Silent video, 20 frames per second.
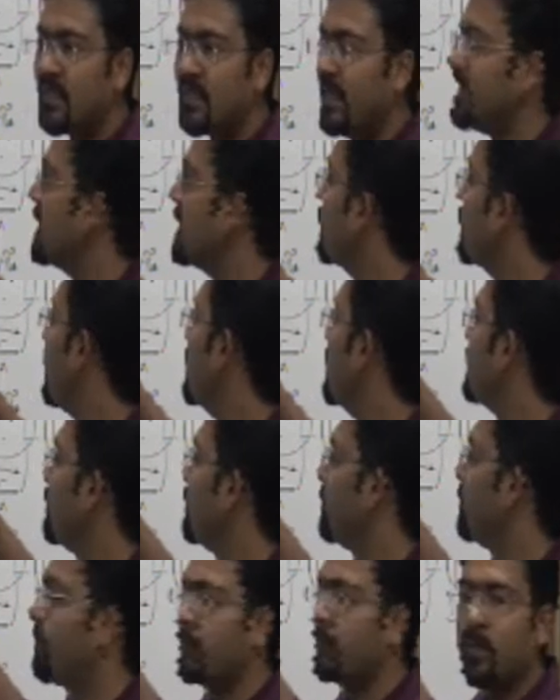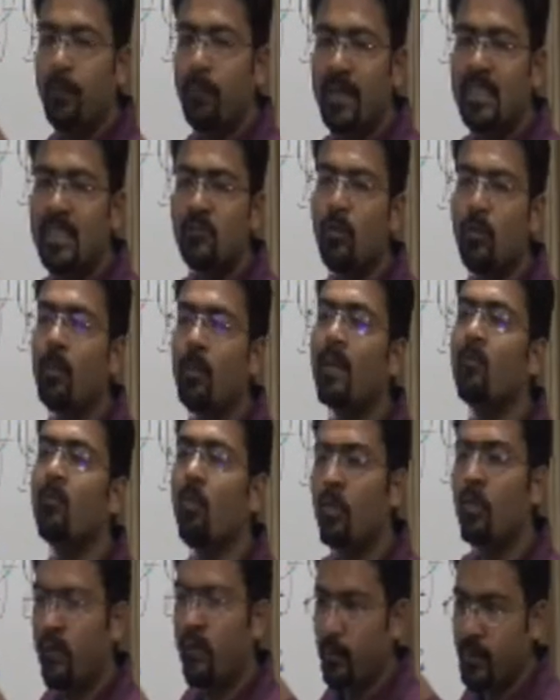it means the B is forming more
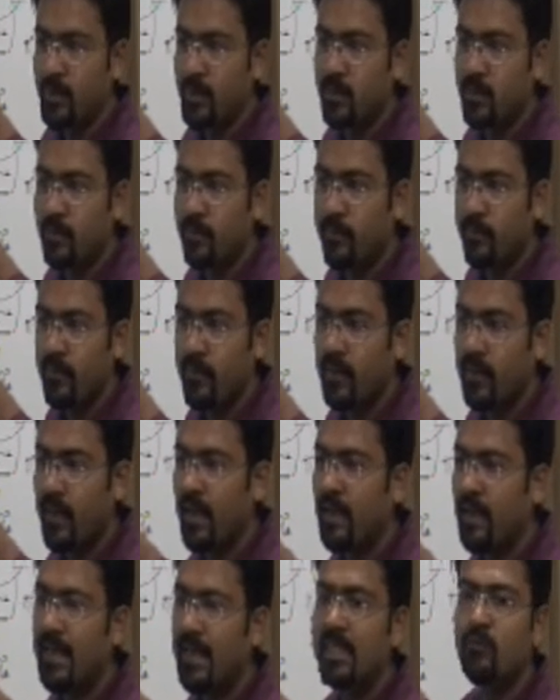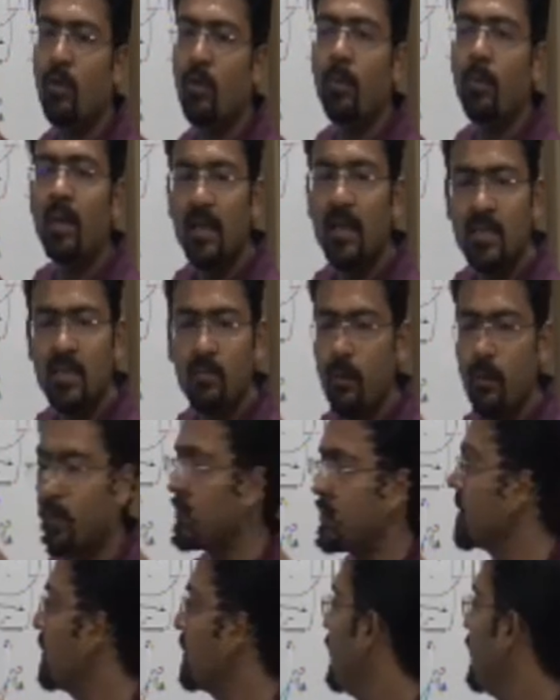vapors and A is forming less vapors.
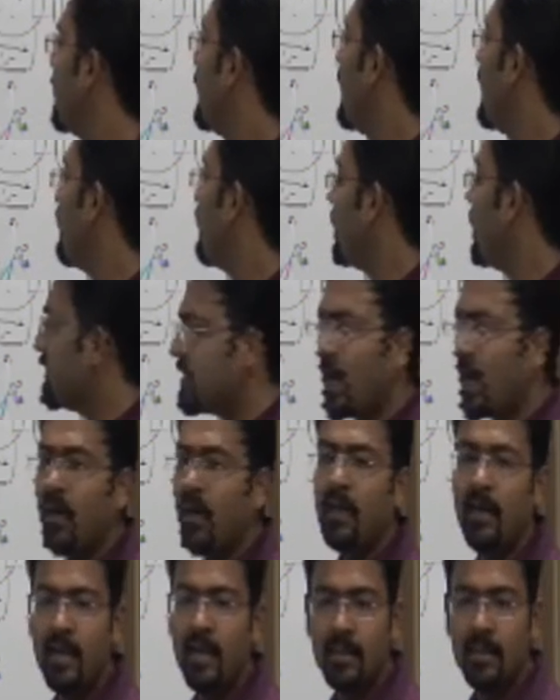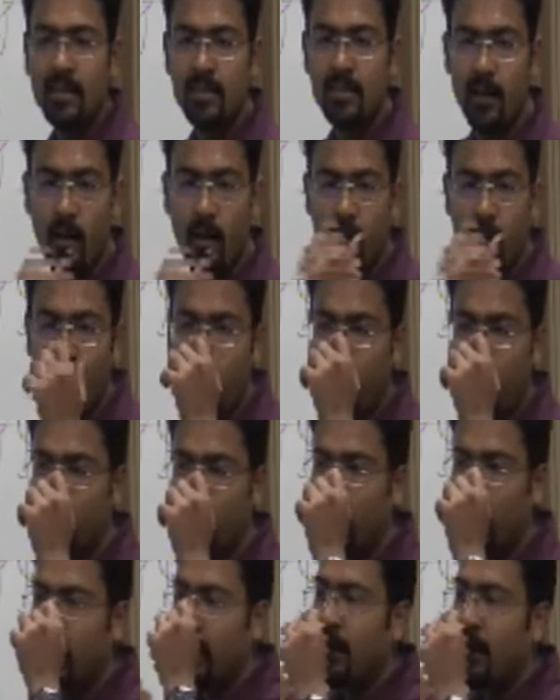If I start heating this liquid,
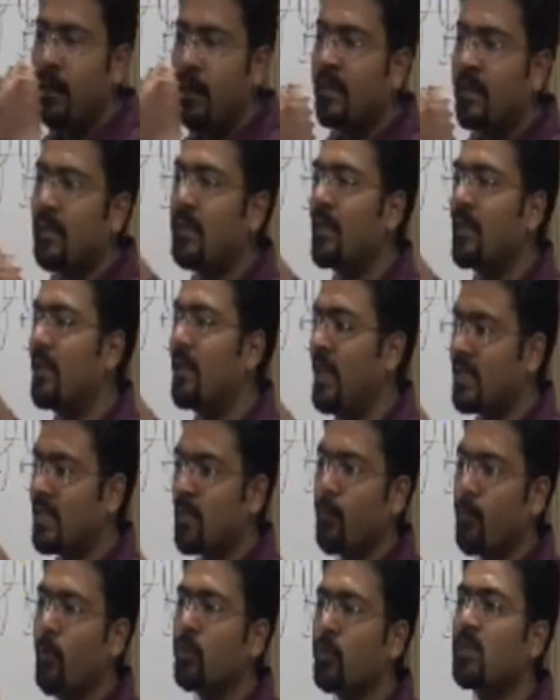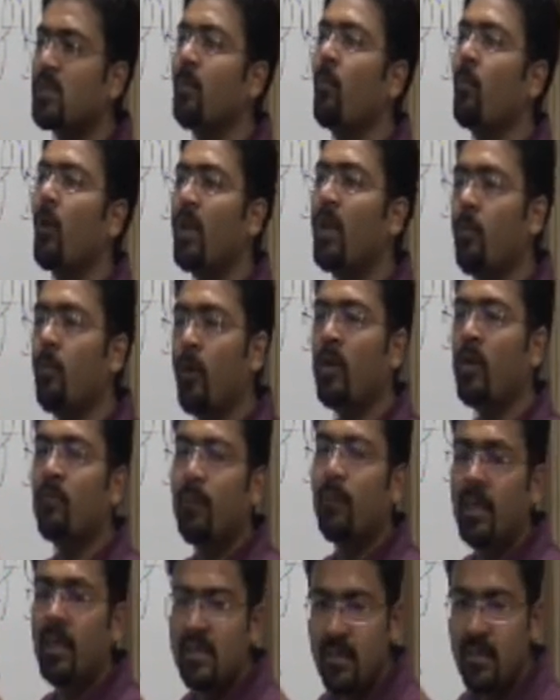let's suppose the boiling point of B
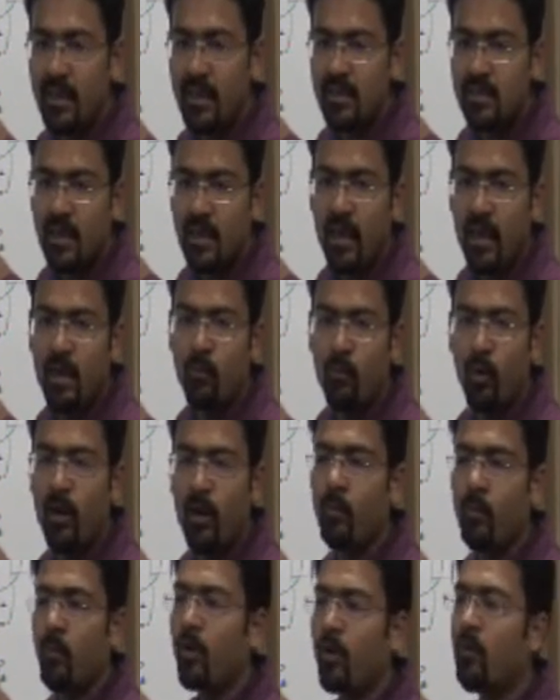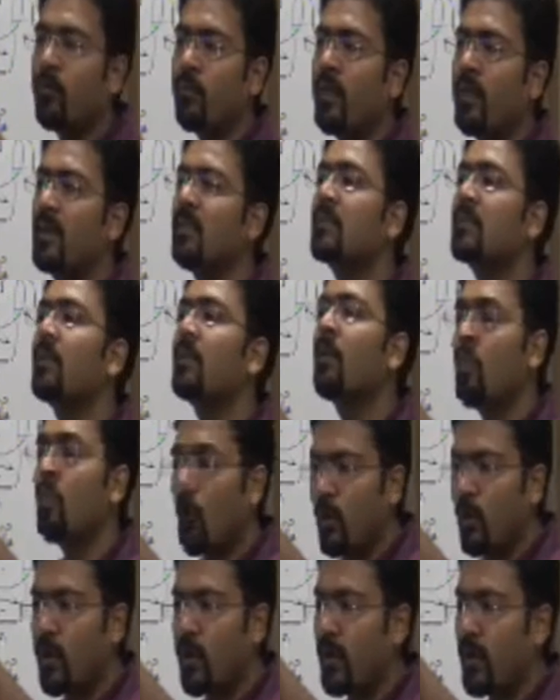is reached and boiling point of A is not
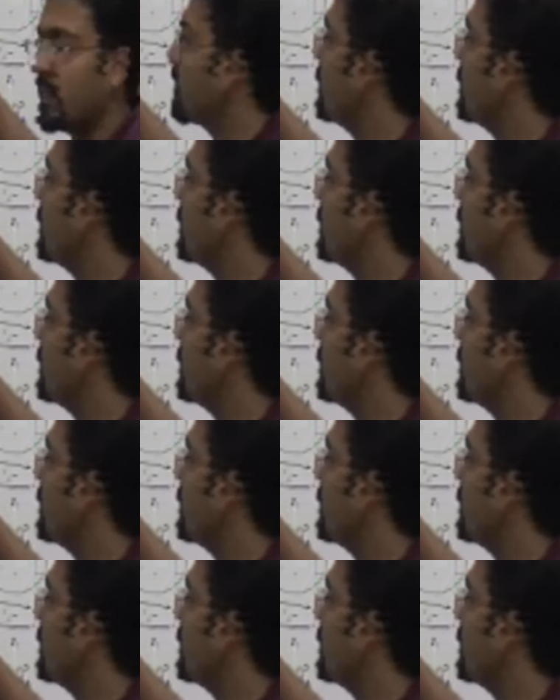reached, which